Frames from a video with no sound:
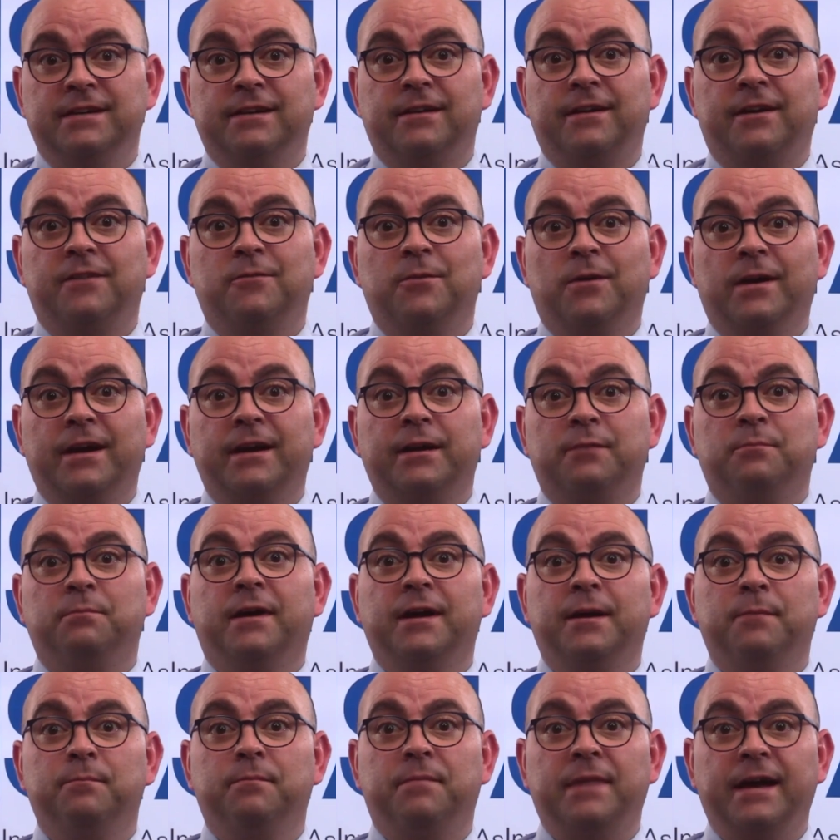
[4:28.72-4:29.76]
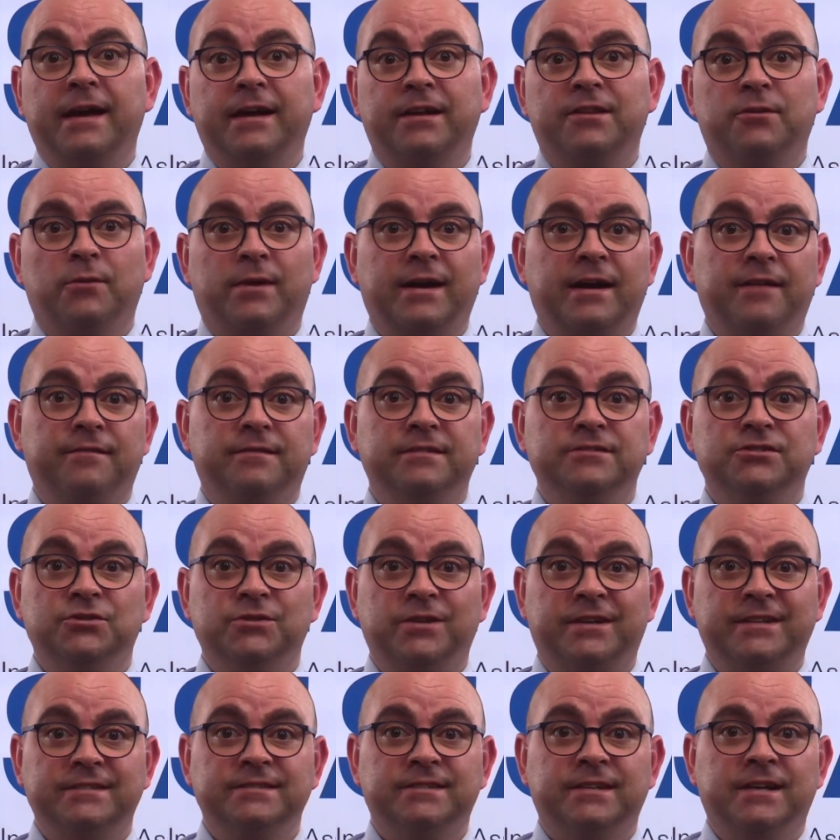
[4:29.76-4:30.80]
required by a bank to have
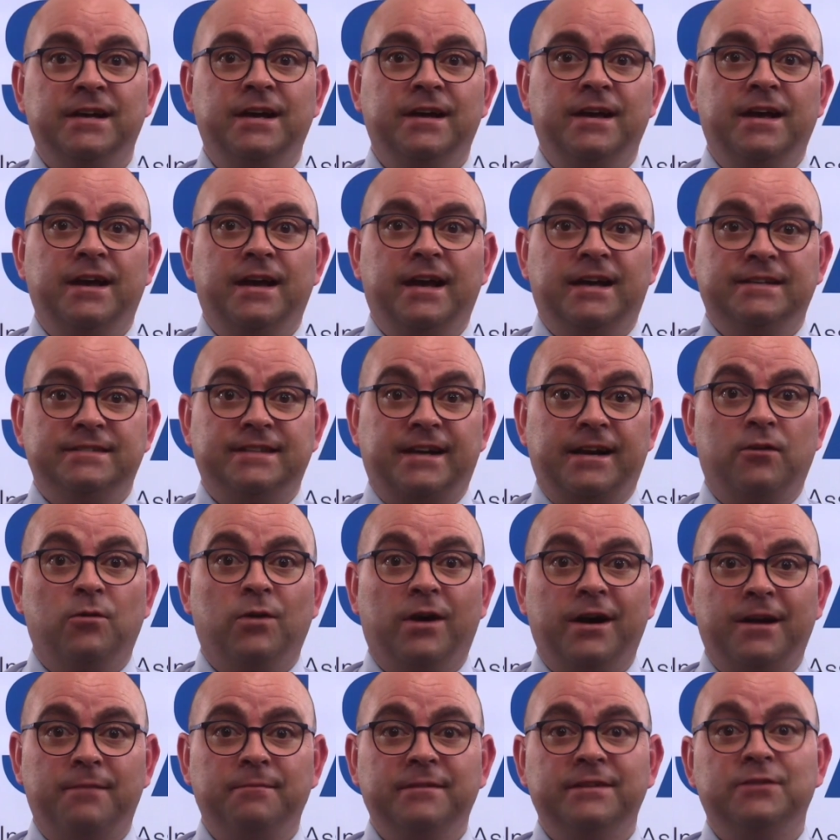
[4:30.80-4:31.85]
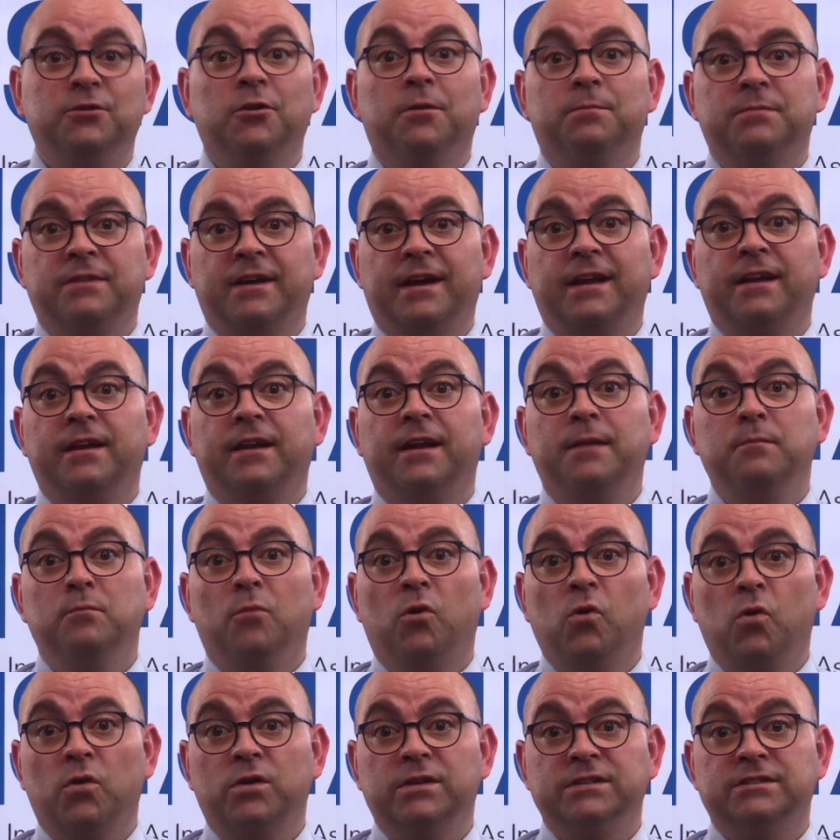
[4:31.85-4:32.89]
insurance as a requirement to obtain a
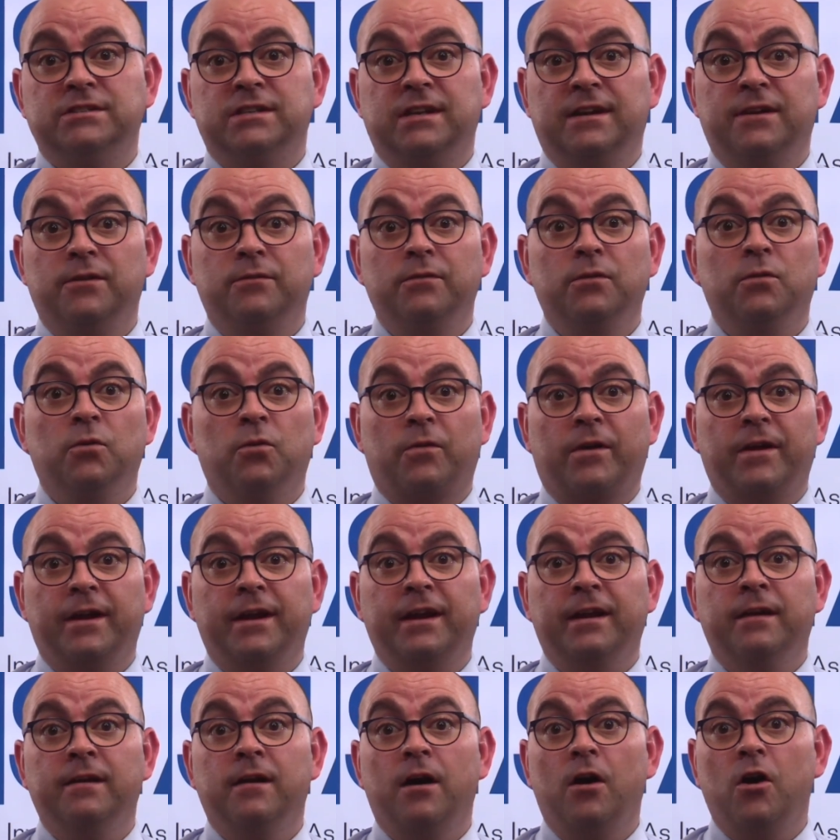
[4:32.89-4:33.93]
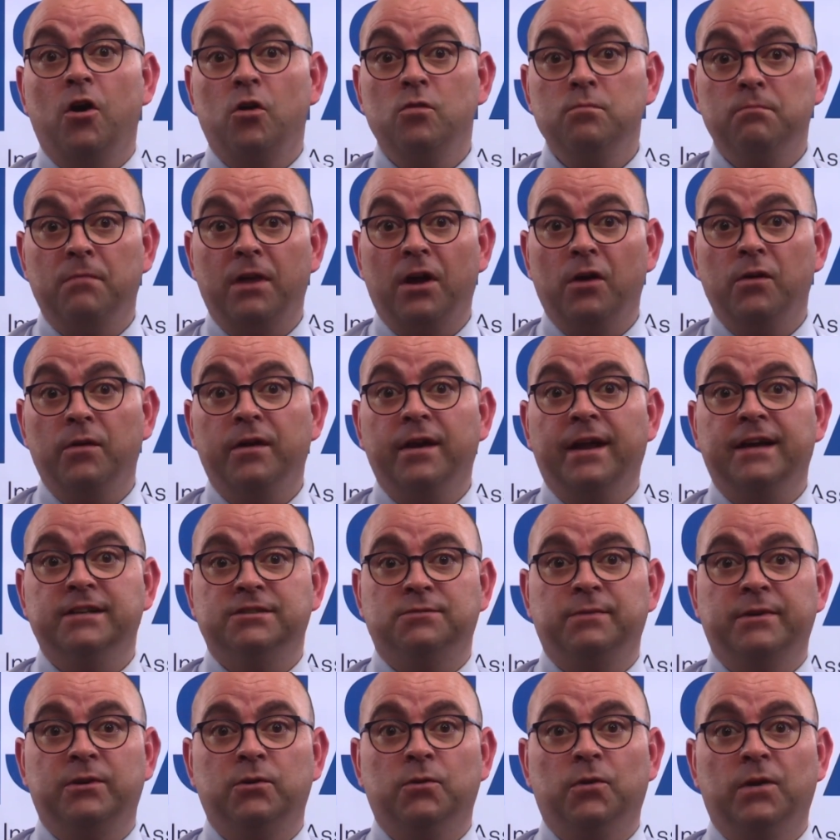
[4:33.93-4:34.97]
mortgage loan or a home loan,
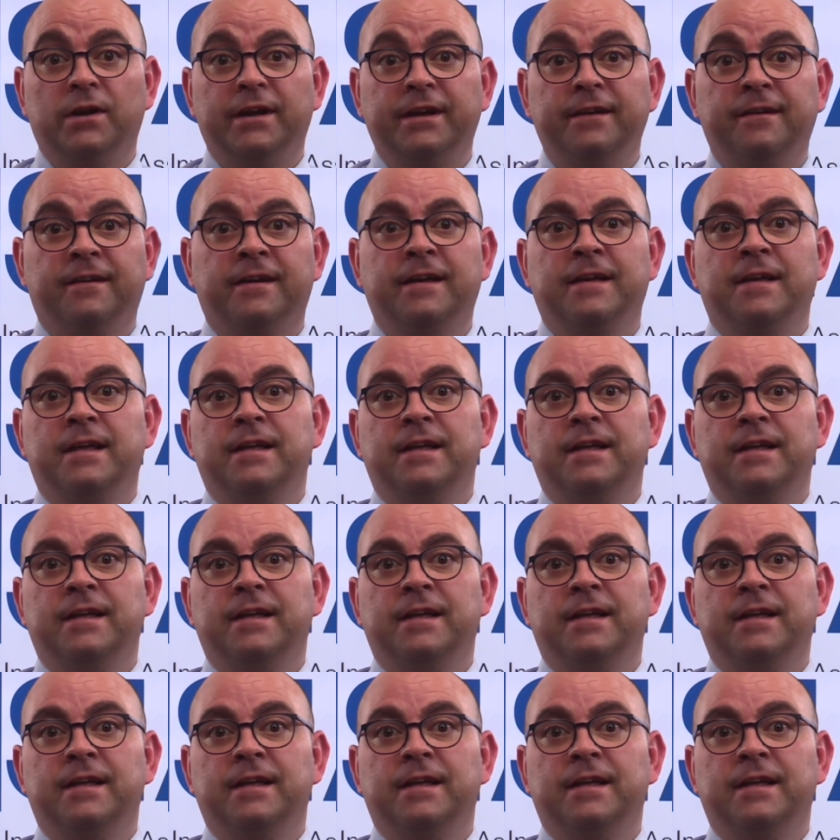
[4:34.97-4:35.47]
as we call it,